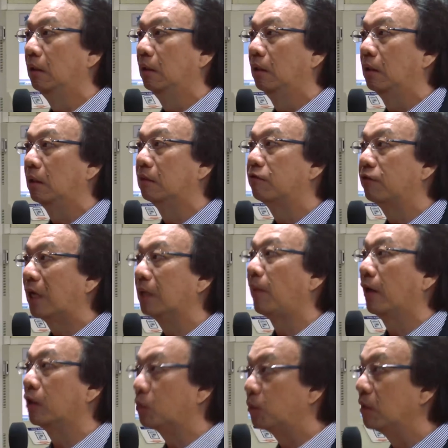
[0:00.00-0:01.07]
In fact, my
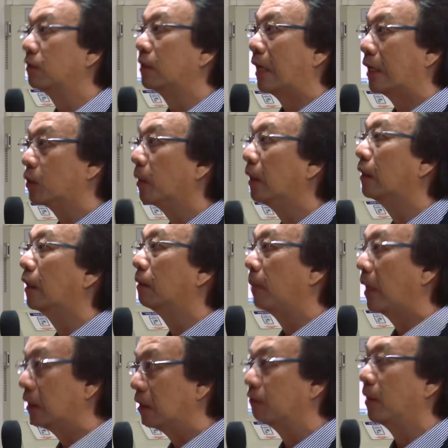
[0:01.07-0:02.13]
experience has been that
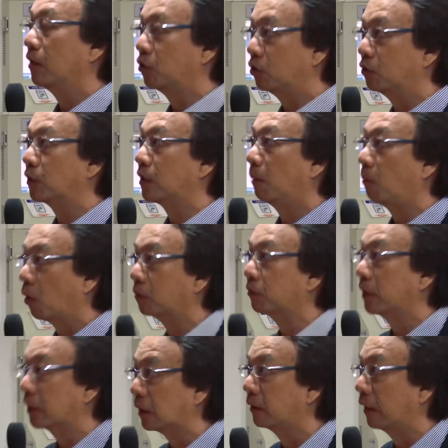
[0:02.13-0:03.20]
many of my students are more
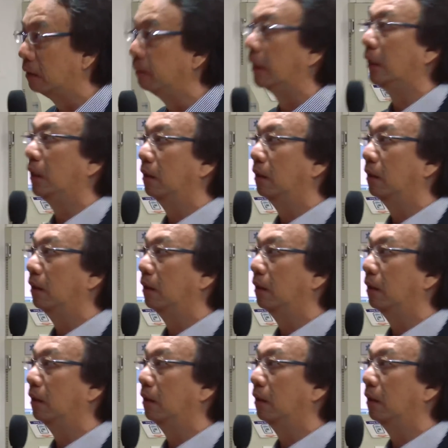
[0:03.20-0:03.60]
critical than me,